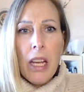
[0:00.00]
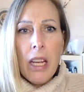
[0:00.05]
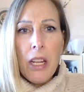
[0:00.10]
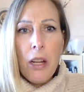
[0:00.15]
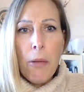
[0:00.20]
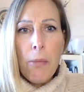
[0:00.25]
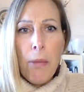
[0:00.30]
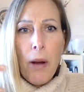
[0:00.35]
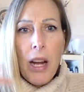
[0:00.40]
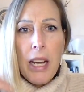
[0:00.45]

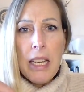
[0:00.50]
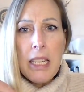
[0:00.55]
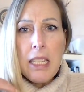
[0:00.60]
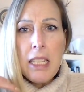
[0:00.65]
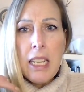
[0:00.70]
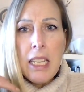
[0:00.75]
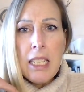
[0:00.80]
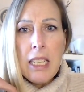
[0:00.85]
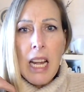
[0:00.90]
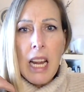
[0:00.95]
your body
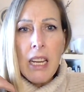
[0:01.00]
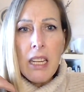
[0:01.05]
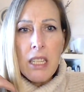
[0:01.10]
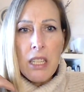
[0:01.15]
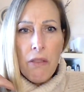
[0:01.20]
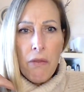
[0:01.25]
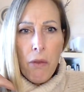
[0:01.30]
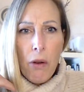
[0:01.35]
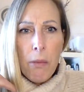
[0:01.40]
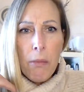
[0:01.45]
sees that as
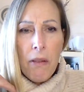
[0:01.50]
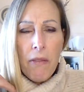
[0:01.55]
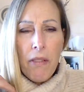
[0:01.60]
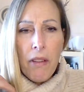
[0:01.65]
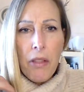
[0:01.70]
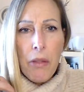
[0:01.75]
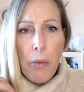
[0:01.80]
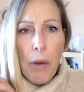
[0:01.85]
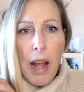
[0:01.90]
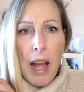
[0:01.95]
a form of a
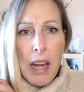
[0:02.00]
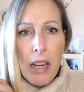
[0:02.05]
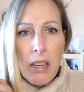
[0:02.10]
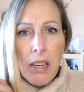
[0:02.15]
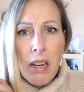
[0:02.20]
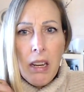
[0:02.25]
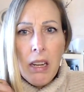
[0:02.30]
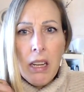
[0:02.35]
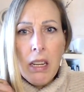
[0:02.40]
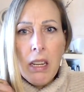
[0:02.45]

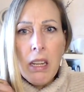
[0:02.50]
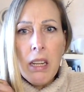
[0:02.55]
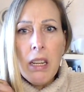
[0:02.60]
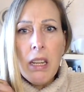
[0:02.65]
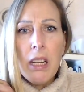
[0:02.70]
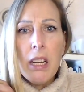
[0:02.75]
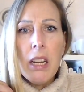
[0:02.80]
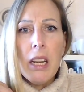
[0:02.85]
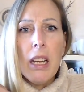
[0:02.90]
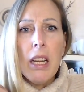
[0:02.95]
threat.
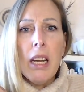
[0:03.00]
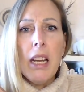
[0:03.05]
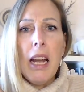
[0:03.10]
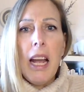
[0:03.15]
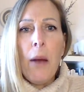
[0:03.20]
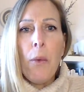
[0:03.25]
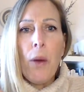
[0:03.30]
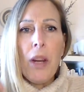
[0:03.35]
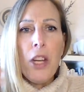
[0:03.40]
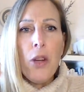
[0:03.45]

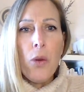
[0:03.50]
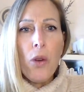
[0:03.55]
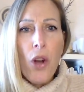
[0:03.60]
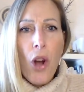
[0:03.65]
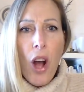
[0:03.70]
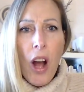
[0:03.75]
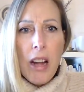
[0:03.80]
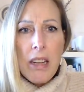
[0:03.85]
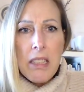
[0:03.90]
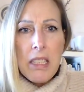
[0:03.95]
And when you
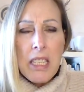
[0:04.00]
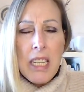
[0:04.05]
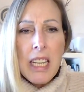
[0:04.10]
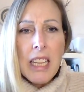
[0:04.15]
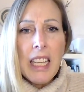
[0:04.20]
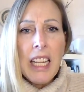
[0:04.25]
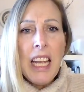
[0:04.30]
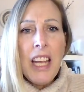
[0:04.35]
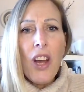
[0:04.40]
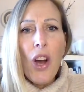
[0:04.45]

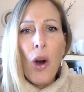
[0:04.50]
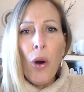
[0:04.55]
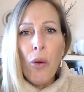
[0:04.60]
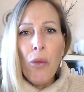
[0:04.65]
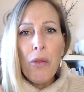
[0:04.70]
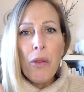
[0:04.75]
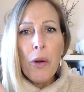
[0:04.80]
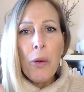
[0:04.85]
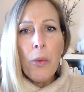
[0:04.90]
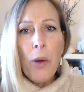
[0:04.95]
constantly
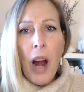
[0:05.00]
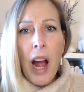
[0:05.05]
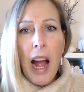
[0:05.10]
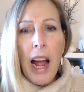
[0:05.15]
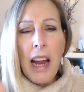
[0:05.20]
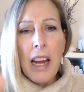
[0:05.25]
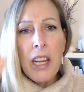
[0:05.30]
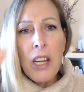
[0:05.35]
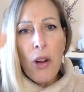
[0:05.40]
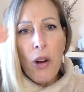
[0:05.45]

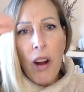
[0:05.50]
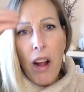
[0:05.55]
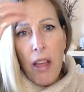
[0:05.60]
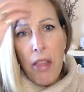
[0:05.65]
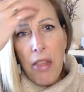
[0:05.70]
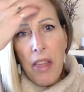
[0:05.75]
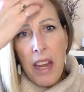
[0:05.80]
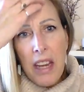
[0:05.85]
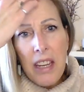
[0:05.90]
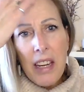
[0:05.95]
override your
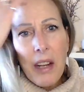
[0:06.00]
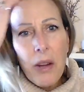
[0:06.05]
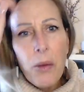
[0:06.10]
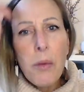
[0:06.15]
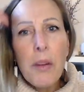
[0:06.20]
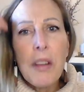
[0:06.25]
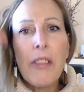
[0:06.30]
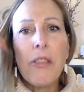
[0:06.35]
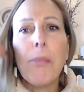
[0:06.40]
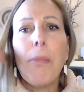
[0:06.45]
authentic
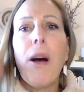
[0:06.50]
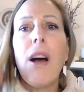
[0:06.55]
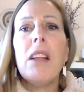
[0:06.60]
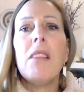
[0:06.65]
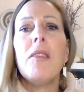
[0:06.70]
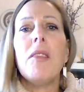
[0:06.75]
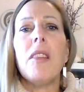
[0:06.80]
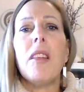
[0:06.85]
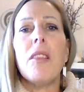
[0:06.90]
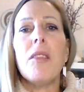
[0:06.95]

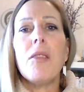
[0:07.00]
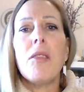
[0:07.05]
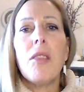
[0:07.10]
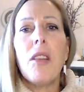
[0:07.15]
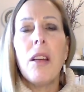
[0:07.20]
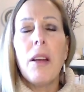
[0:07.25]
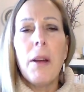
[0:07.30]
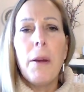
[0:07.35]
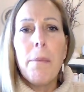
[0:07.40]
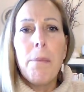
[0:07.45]
responses,
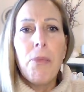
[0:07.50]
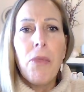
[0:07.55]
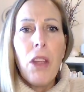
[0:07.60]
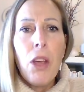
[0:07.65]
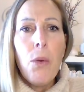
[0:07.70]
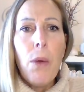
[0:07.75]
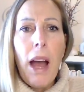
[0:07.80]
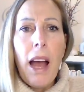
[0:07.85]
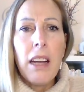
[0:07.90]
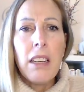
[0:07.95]

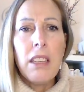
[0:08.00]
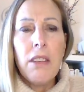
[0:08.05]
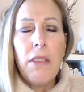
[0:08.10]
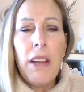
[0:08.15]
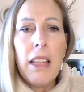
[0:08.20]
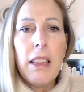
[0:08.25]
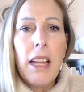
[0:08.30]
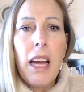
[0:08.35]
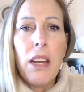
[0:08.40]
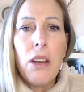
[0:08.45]
you
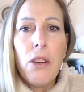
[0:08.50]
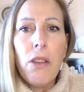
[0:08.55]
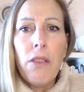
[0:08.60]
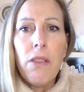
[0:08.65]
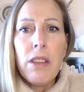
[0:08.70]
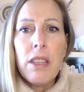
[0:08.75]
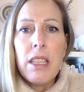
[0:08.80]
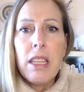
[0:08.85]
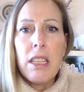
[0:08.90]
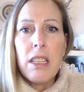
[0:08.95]
activate that
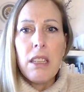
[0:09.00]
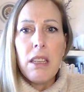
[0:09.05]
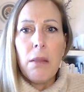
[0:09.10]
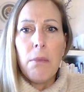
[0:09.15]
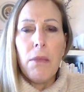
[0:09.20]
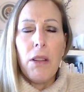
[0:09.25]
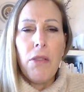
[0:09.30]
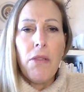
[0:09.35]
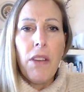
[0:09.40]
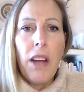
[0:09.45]
nervous
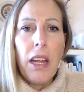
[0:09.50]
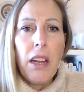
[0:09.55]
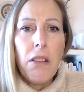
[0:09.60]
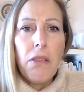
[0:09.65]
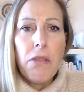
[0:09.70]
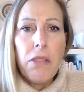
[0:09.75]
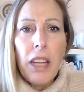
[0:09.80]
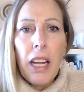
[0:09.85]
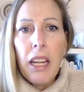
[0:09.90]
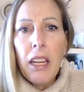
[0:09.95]
system, the
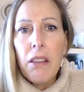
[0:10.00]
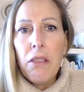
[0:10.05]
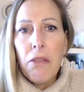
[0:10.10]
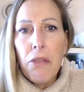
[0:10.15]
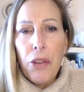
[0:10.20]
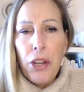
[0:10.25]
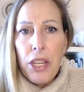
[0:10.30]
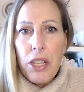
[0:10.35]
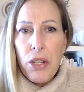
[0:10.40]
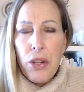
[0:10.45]
fight, flight,
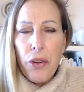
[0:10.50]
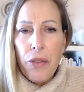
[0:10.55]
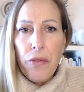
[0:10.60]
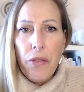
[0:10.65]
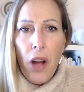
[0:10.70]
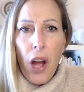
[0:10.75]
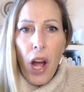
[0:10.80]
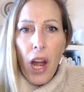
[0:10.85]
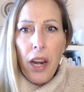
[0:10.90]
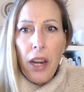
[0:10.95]
freeze, or
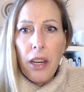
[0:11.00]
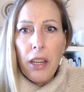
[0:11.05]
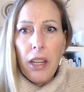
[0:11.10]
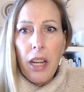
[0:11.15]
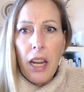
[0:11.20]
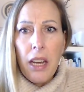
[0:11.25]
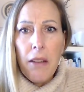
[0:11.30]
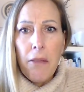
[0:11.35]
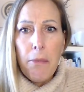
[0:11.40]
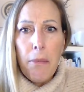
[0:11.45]
fawn
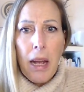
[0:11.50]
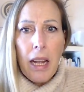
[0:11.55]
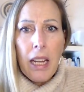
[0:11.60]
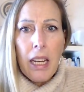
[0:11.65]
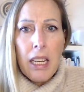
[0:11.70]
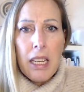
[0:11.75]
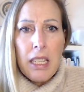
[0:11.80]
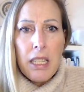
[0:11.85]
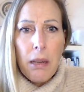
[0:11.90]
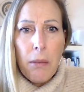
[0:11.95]
kind of
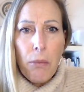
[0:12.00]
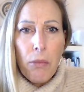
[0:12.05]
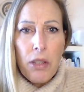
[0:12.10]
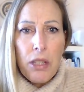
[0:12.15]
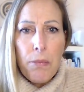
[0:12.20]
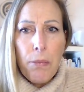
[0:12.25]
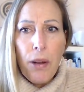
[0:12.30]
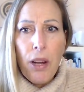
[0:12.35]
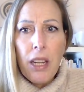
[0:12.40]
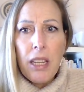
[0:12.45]
mechanism
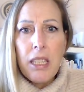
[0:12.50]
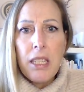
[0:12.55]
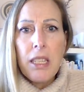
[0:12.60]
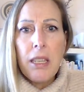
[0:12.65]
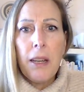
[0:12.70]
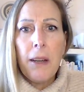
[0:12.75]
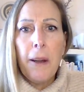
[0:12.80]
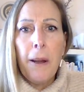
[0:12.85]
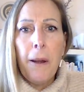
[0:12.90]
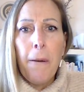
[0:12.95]
response.